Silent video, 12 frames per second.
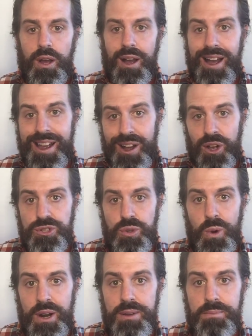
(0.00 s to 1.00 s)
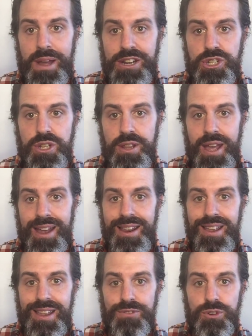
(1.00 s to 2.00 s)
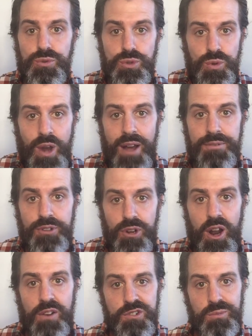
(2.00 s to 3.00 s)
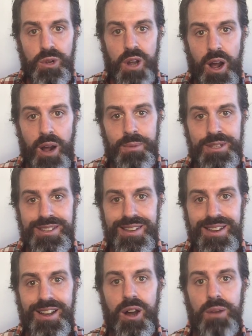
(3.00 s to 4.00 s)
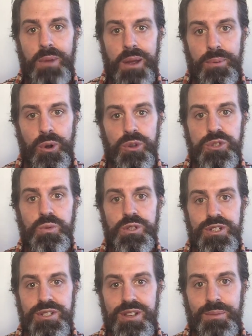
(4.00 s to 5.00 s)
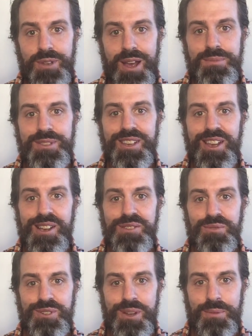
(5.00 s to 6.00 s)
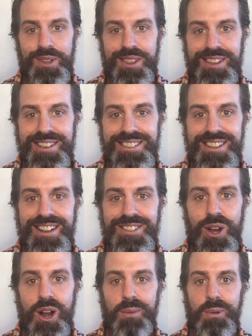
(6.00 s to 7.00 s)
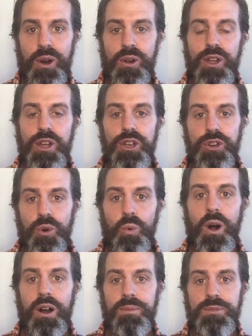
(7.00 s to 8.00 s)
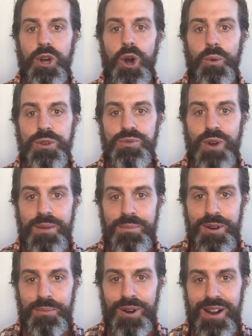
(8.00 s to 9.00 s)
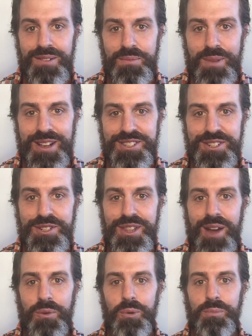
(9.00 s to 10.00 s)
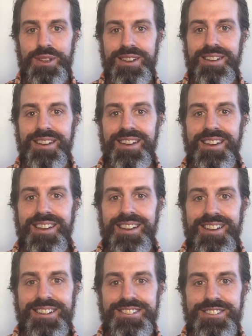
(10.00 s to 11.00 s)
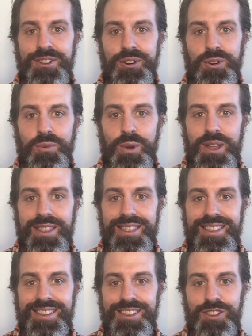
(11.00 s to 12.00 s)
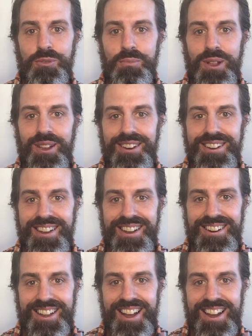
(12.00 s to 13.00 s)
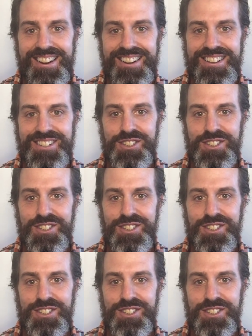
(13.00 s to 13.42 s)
I also want to mention that if you do not feel comfortable commenting on my posts, which is sometimes the case for some of the things that I talk about, you're welcome to always write me a private message that will be considered with humility and kindness.